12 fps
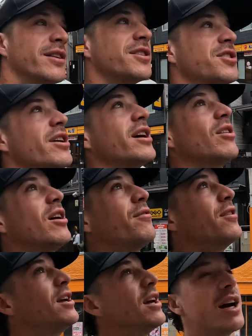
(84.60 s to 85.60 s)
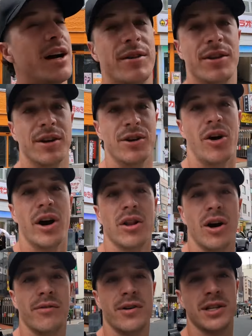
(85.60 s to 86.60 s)
the street life here, uh, uh the
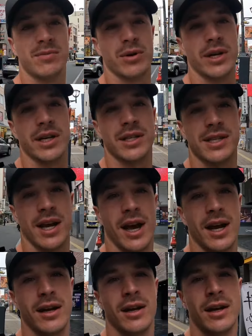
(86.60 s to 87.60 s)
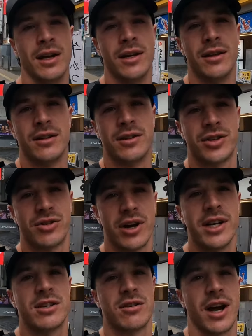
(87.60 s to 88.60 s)
nightlife here is pretty insane. The
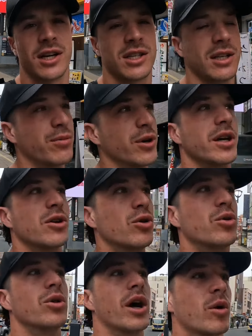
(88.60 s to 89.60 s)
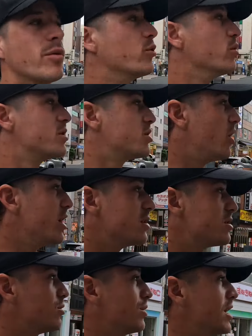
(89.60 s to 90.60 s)
streets are actually pretty cool, like with all the
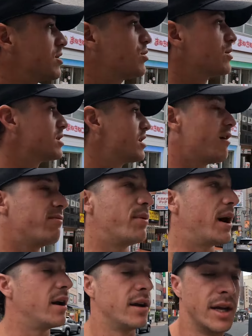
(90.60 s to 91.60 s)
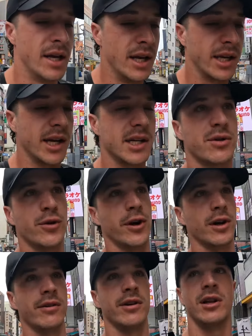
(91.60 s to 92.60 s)
signage and all that sort of stuff, but yeah, just
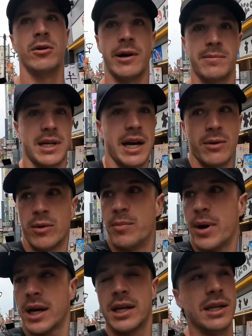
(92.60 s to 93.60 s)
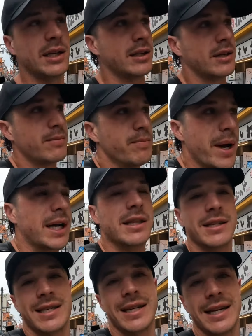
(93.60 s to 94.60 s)
thought I'd give you a little update. We're back in back
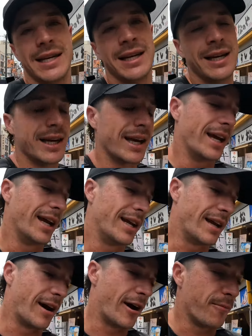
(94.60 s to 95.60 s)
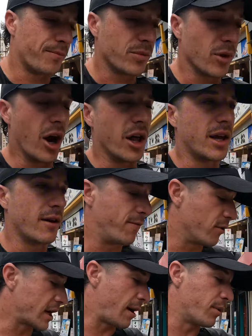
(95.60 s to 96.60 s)
in the city and um, only here
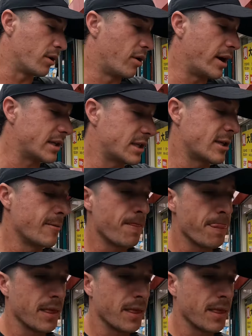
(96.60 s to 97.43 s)
for a couple of nights